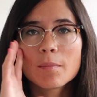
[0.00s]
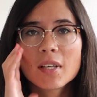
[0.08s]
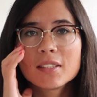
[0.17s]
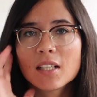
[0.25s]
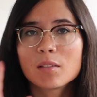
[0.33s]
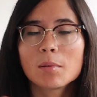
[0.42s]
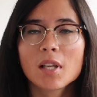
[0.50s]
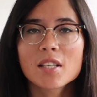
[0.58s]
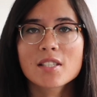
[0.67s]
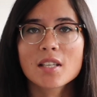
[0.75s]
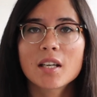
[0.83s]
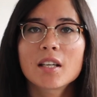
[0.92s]
my terrible
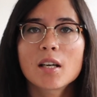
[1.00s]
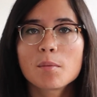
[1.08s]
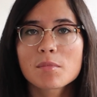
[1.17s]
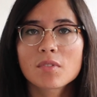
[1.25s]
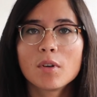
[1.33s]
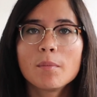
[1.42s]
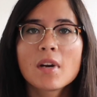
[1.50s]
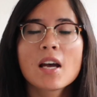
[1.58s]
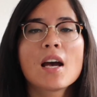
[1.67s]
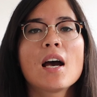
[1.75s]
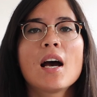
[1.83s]
eyesight comes from,